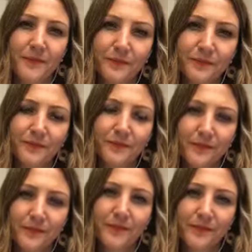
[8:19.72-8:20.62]
empower
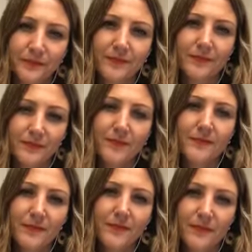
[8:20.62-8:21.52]
them to create the
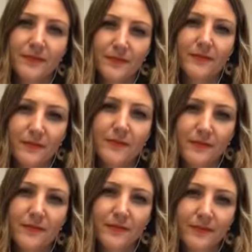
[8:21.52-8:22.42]
life that they really
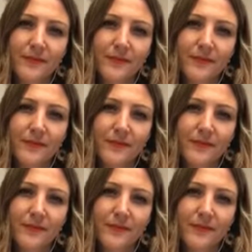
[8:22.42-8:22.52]
want.